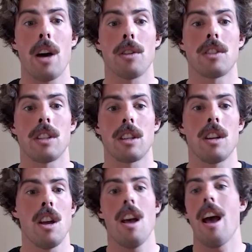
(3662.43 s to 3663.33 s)
of housing.
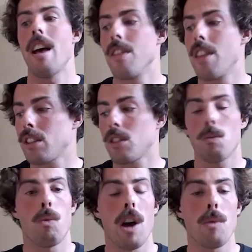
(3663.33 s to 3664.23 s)
And that's
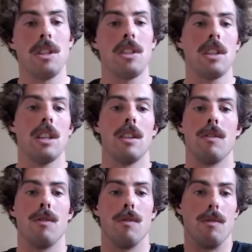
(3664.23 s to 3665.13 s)
why we see
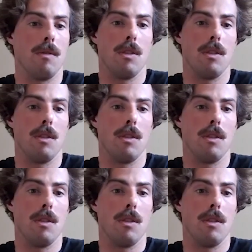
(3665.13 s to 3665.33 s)
in